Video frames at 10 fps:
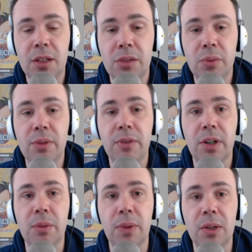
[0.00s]
Doing
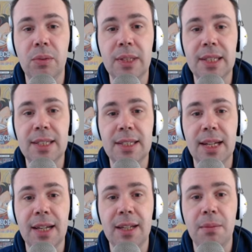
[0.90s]
very well with this
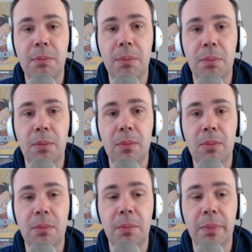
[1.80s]
deck,
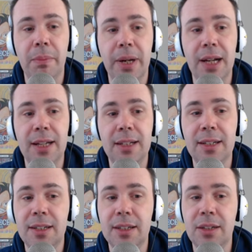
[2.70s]
but
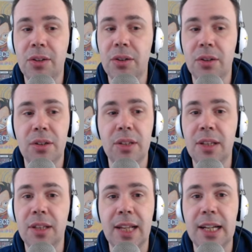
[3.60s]

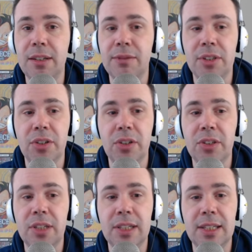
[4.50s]
the lack of
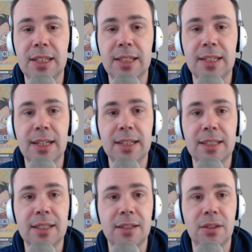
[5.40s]
searches is
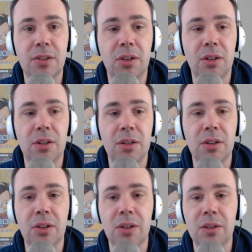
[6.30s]
just not
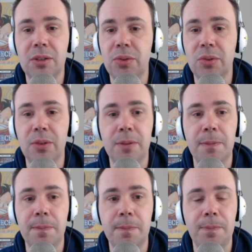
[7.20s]
good.
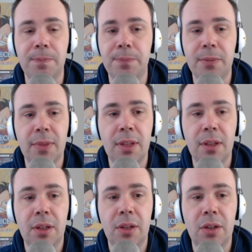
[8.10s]

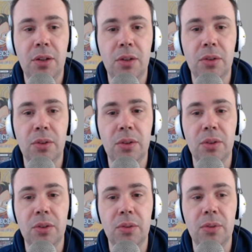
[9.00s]
Not good at all.